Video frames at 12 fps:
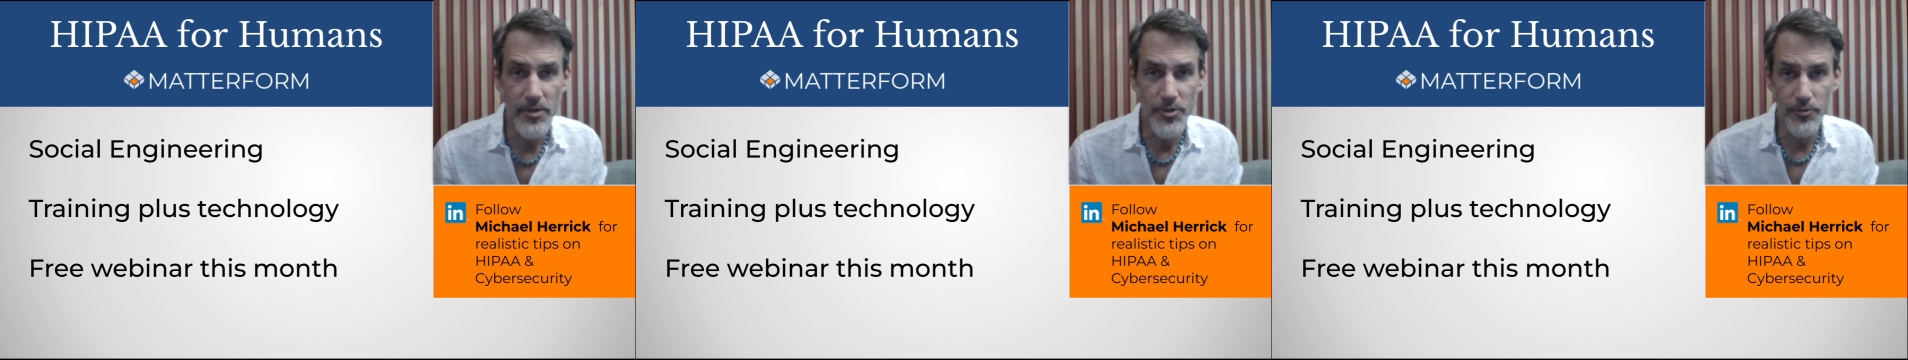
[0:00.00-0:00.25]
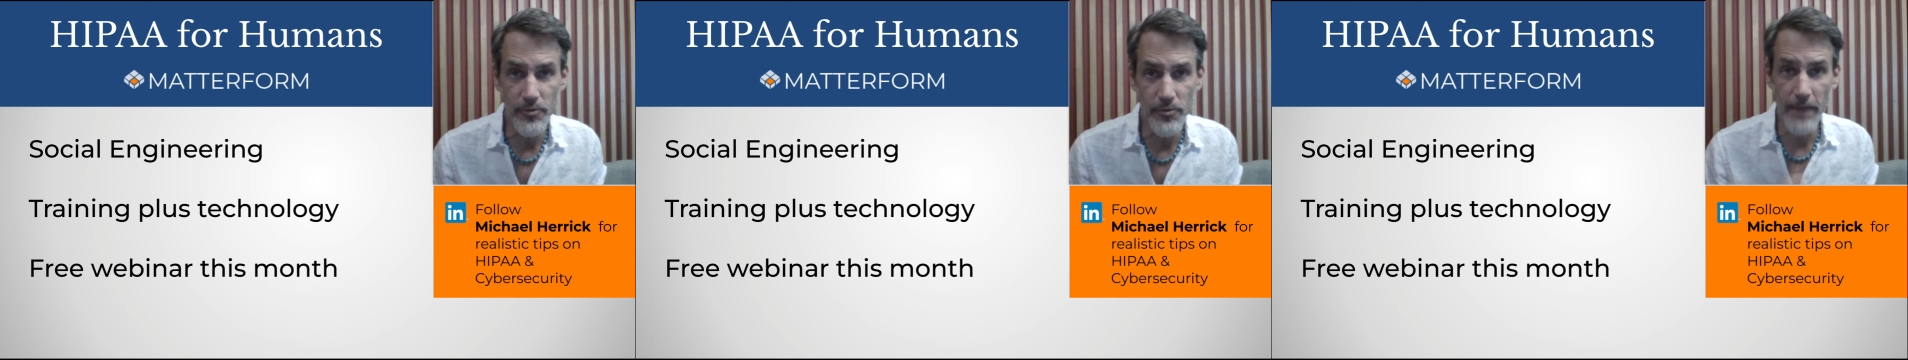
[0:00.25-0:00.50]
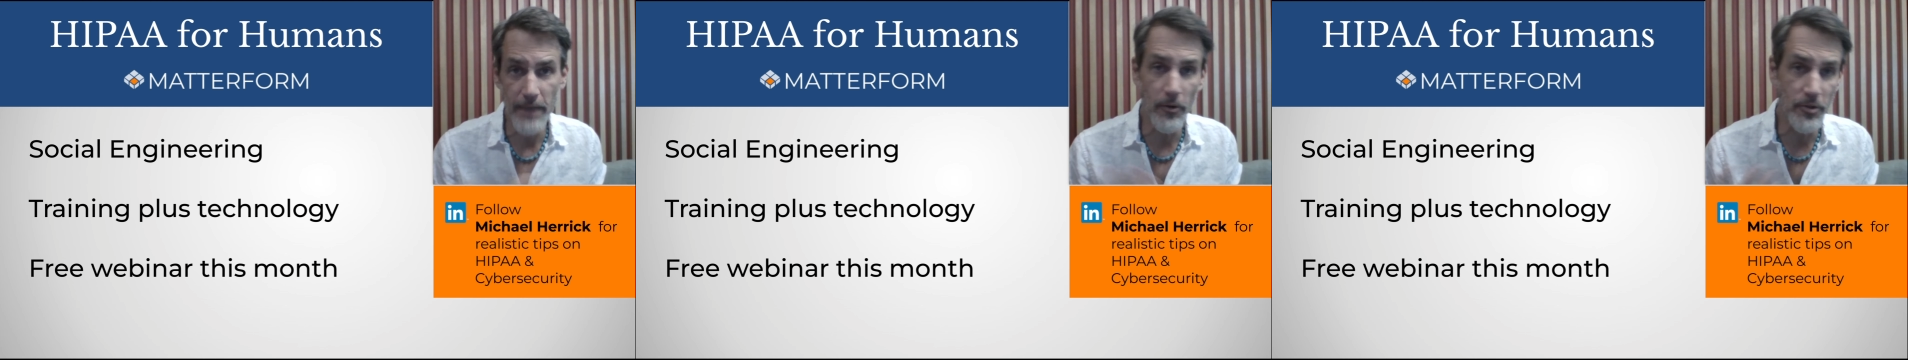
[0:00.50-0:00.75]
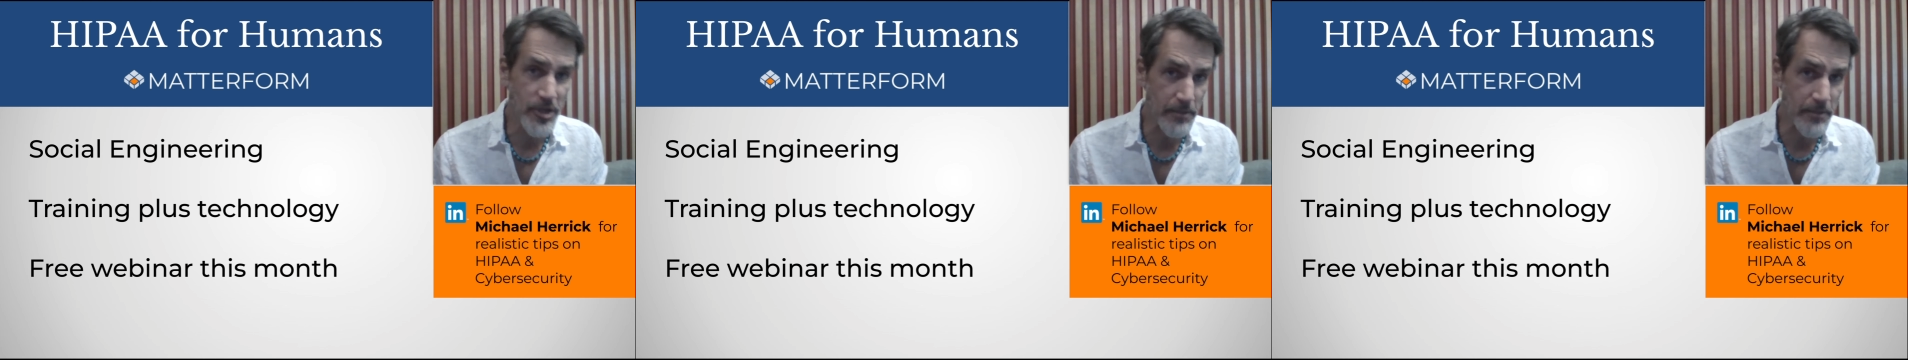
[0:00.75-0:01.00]
into
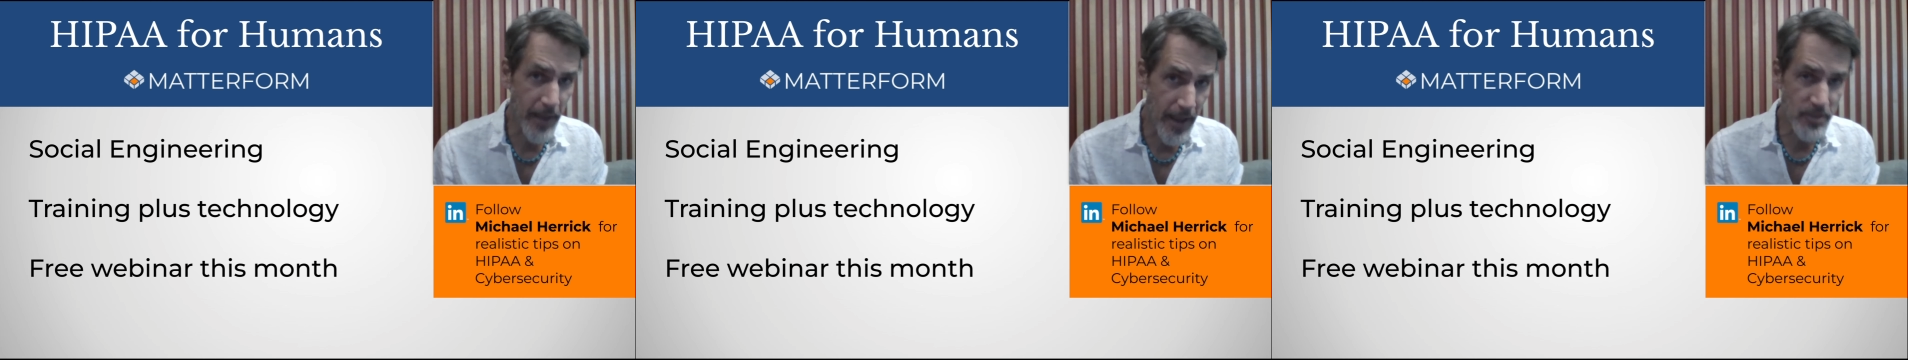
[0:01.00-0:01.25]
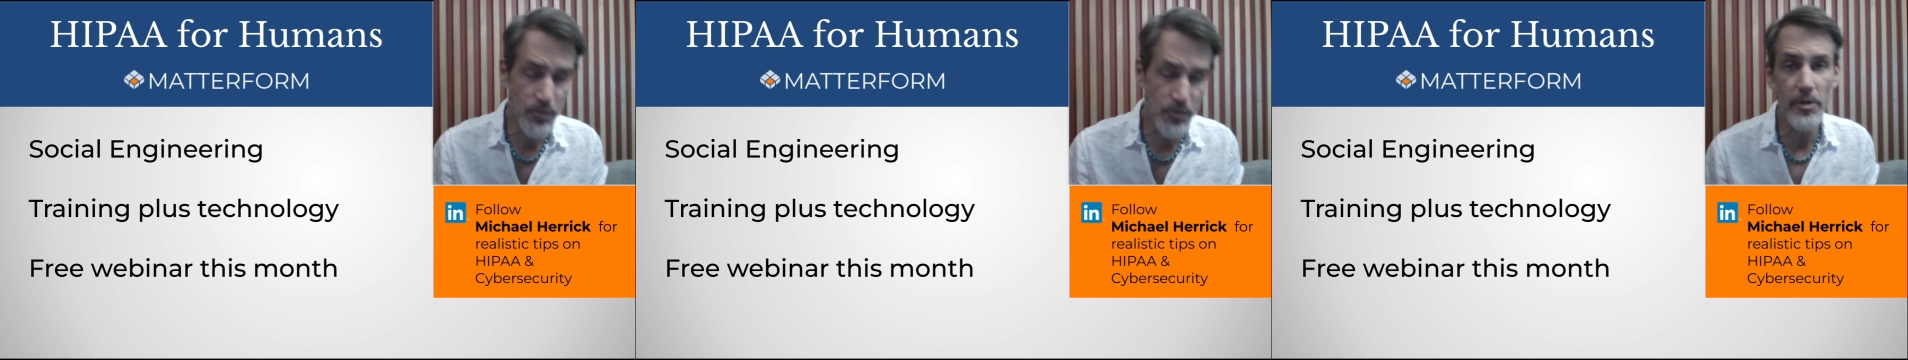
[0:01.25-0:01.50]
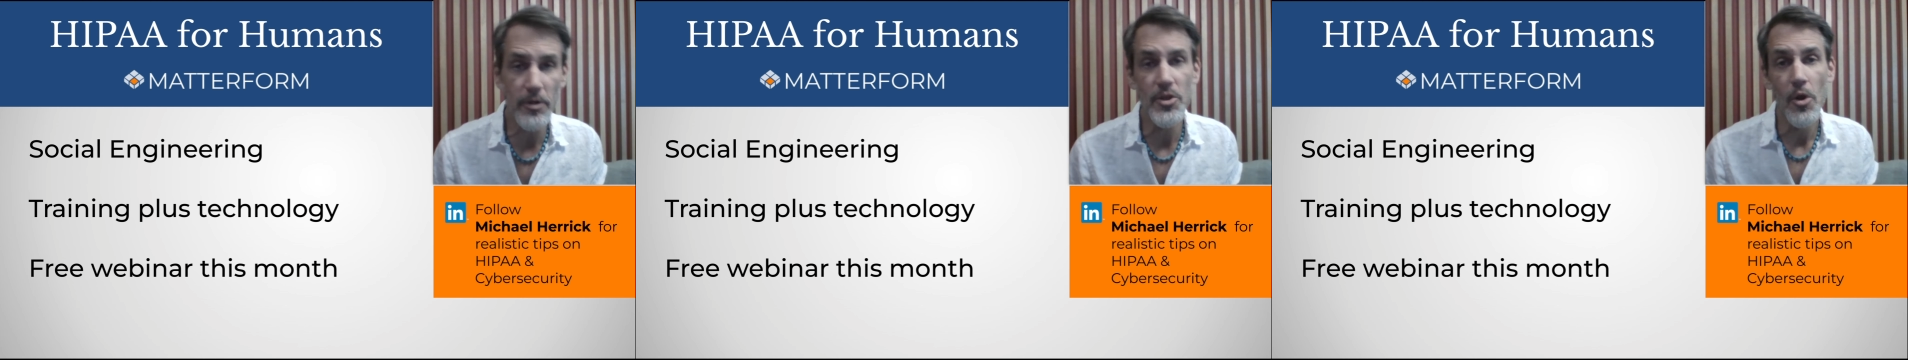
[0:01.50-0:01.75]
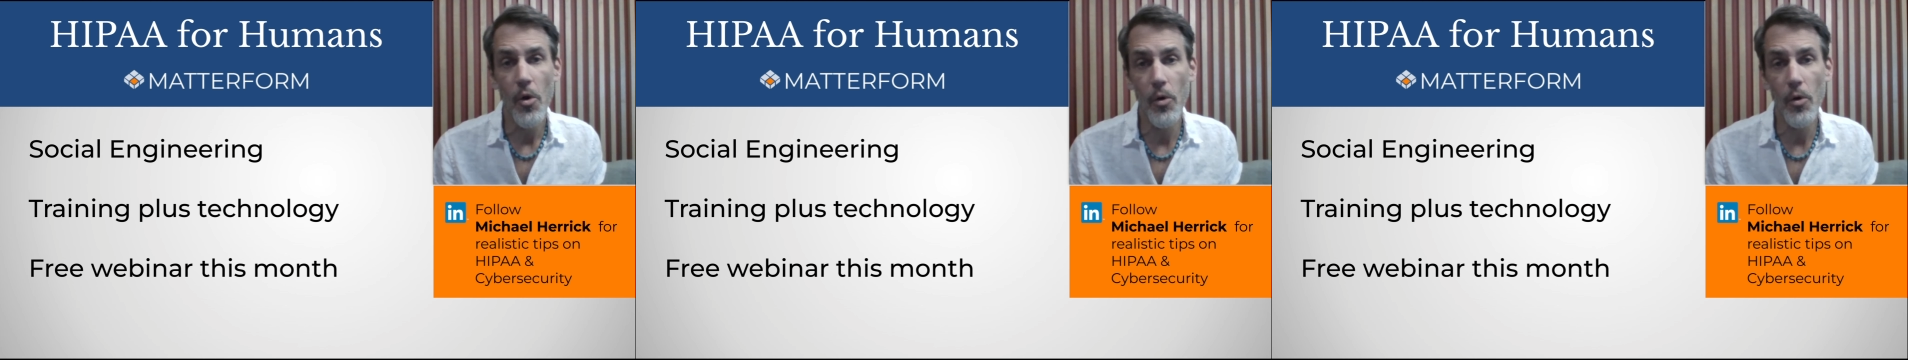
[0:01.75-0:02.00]
divulging passwords
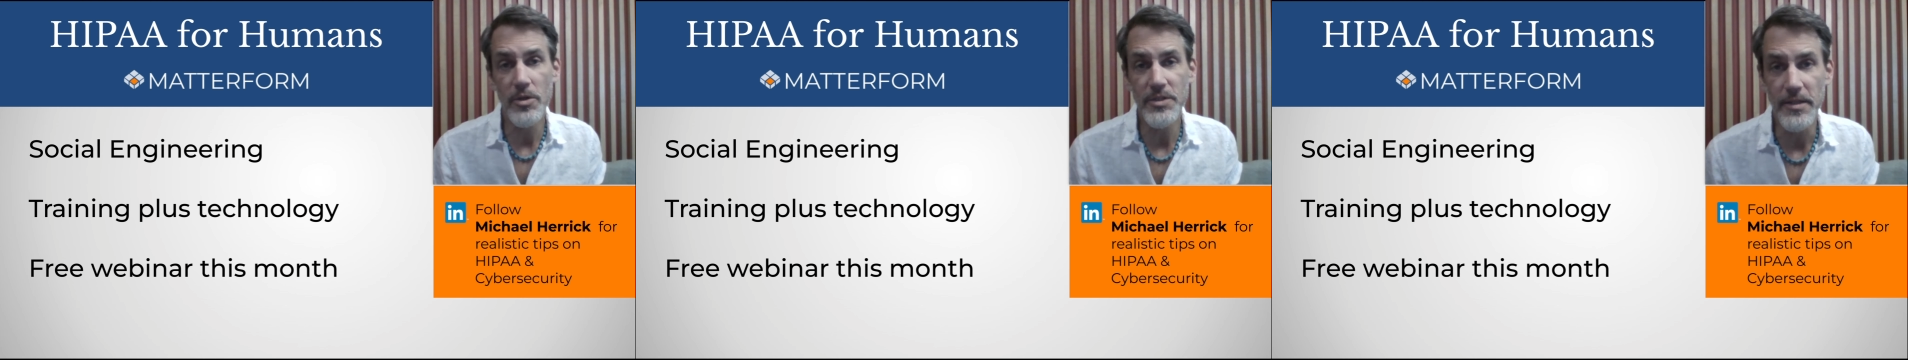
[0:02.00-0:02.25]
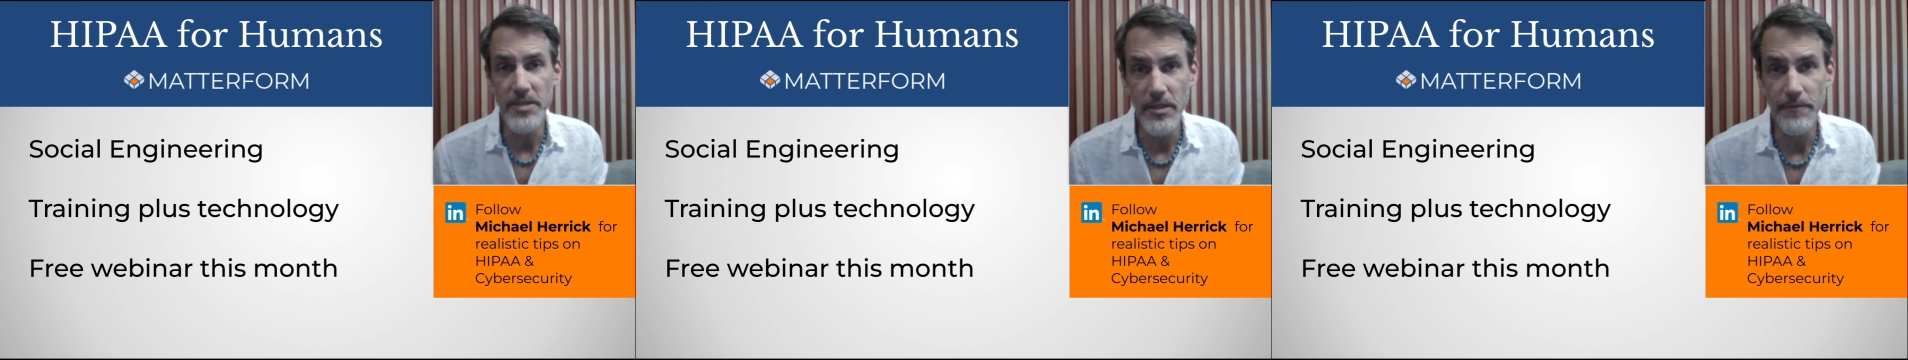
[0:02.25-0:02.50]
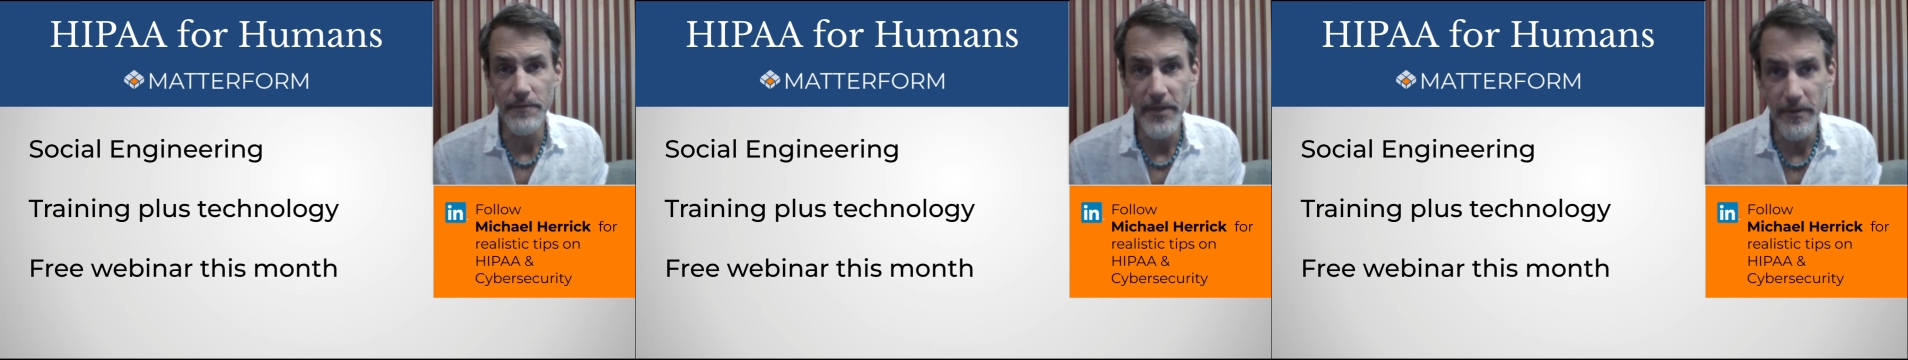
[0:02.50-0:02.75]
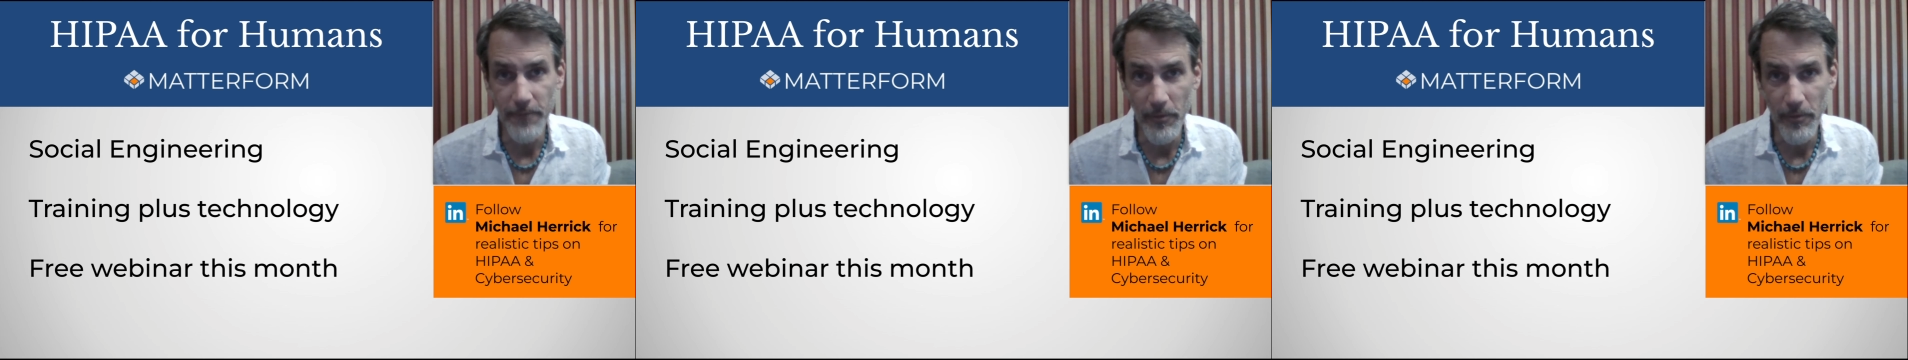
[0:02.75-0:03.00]
or sensitive
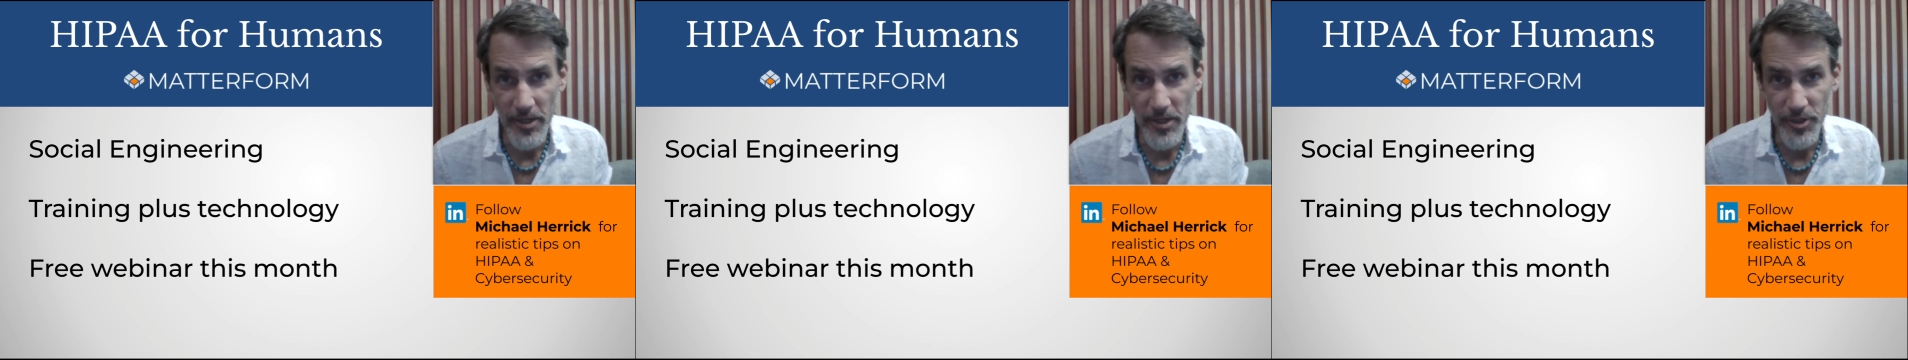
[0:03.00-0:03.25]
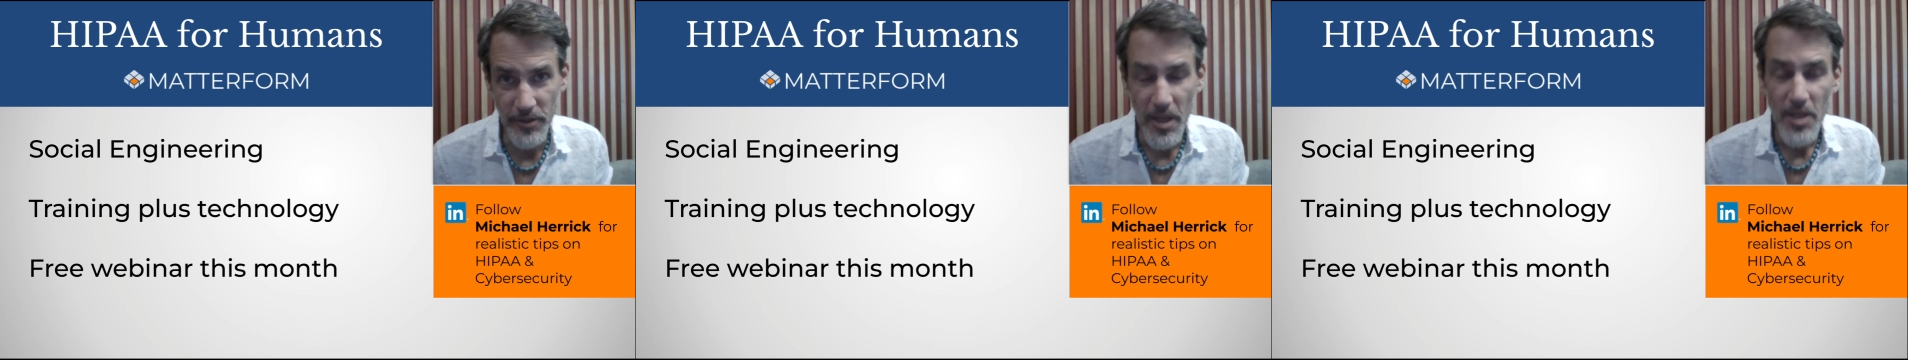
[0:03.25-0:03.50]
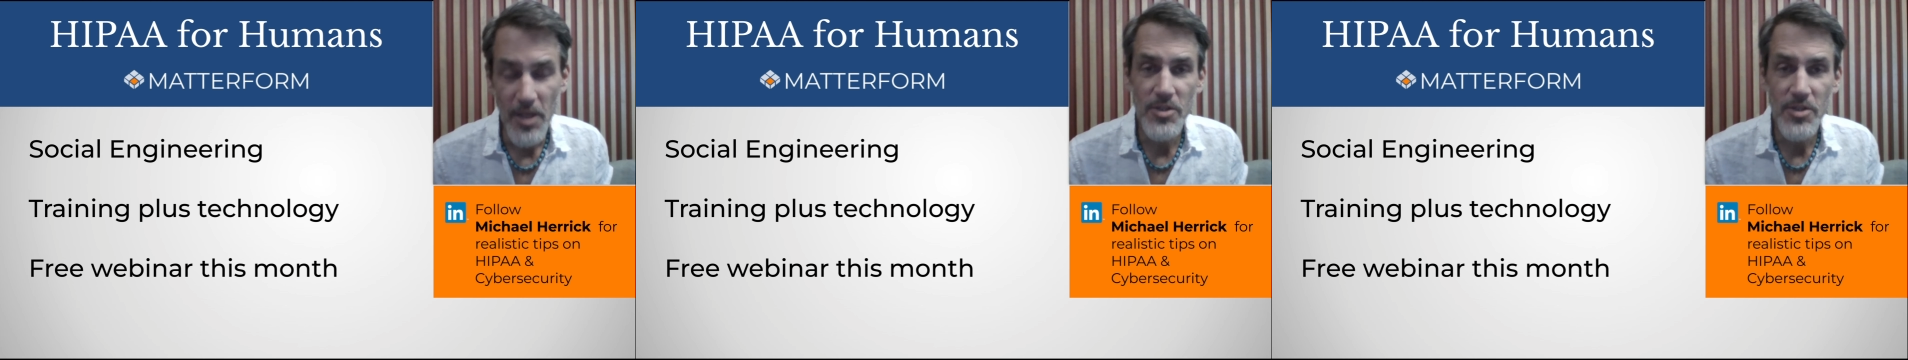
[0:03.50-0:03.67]
information.